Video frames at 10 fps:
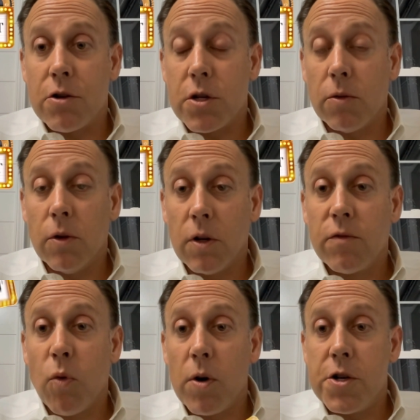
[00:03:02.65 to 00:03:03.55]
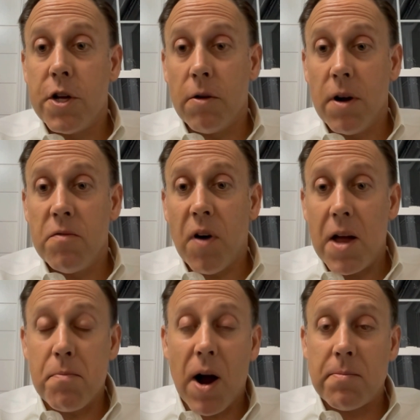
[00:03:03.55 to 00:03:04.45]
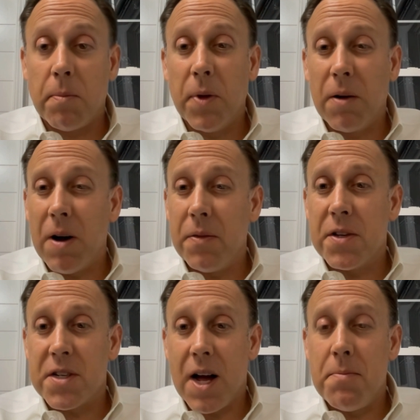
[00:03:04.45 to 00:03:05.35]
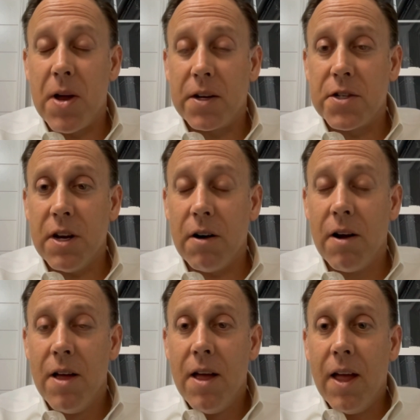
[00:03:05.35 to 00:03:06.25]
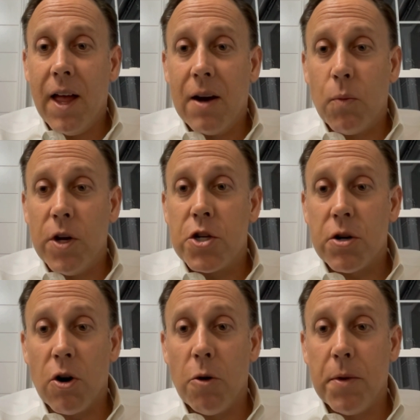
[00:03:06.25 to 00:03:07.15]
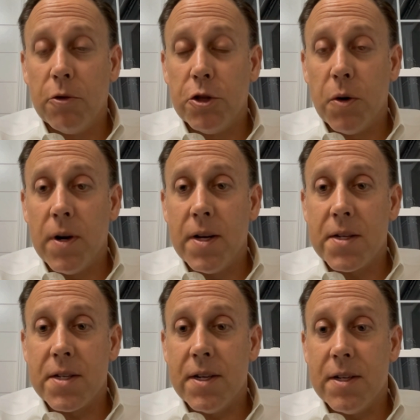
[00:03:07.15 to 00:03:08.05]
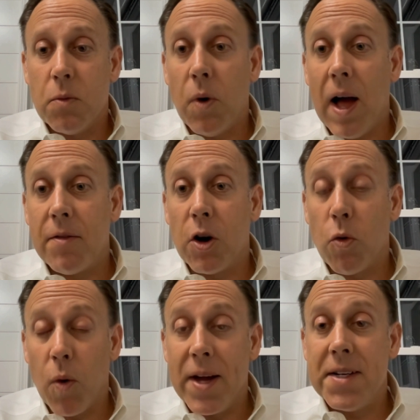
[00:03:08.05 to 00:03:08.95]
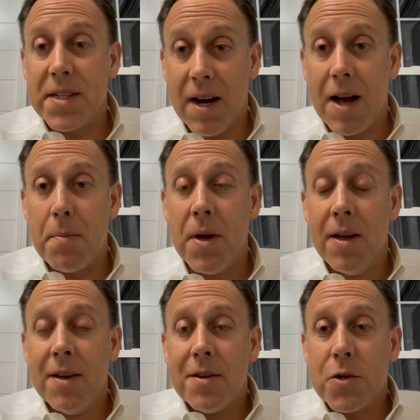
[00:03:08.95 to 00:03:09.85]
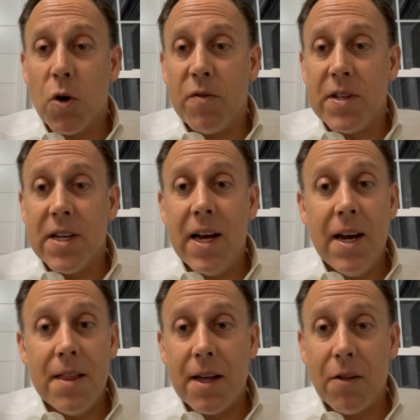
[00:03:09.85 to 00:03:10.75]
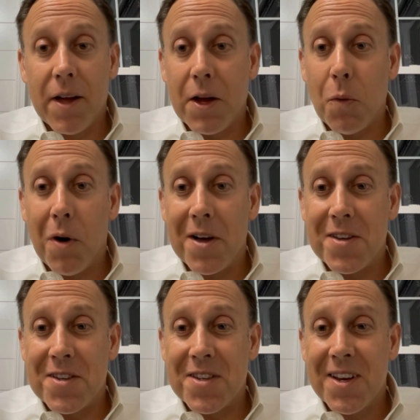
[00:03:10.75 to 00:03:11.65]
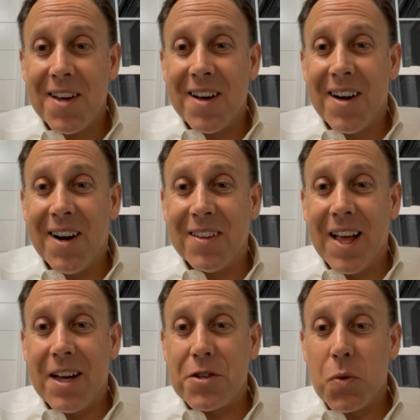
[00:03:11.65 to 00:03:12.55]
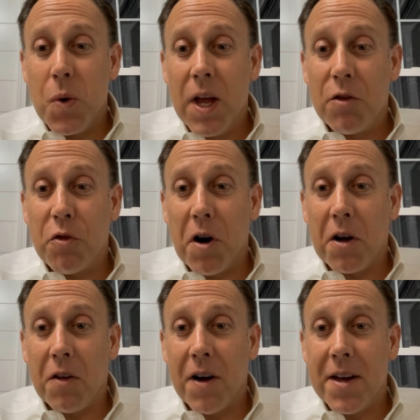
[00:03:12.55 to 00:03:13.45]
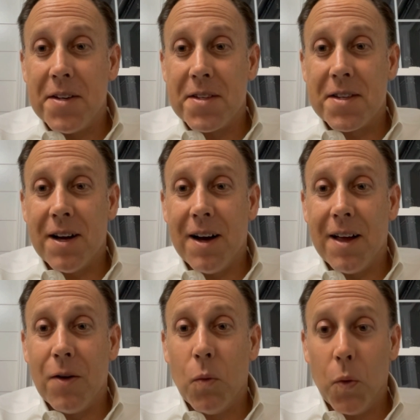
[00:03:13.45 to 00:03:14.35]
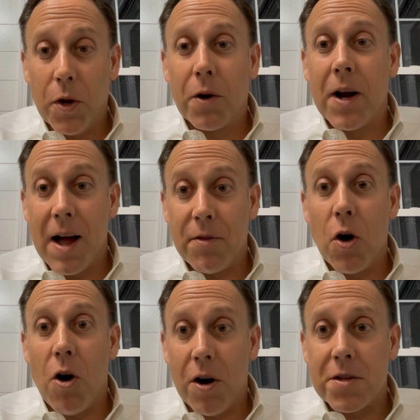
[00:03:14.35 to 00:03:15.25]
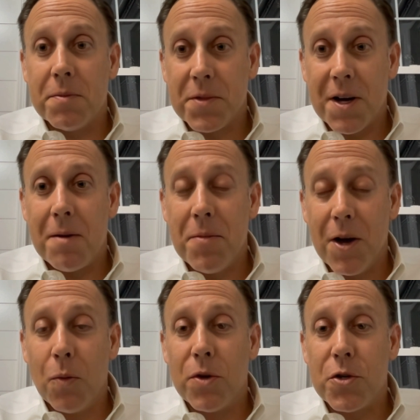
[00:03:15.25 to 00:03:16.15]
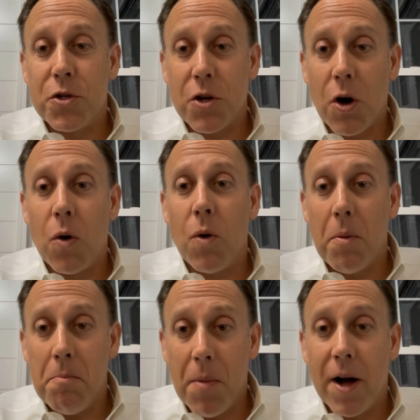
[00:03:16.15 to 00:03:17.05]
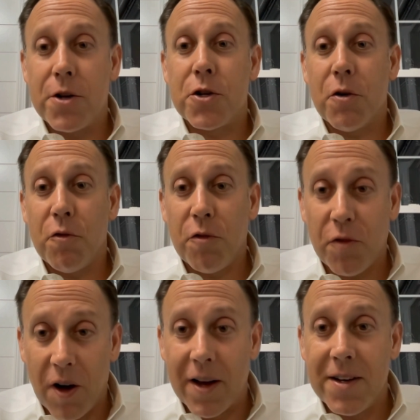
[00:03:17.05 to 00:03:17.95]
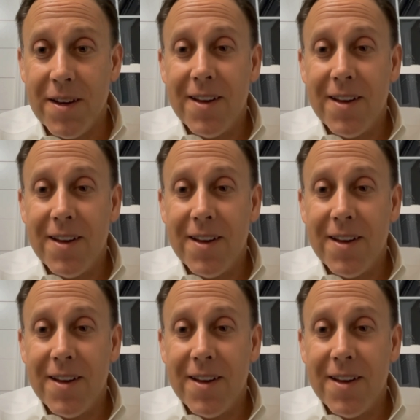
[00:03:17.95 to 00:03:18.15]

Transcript: So look forward to your invite, probably around this time next year, and we sure hope you'll join us, and we'll have a great time. So if it's anything like it was uh, last week for our clients, uh, it, you're going to have an awesome time. It was so much fun.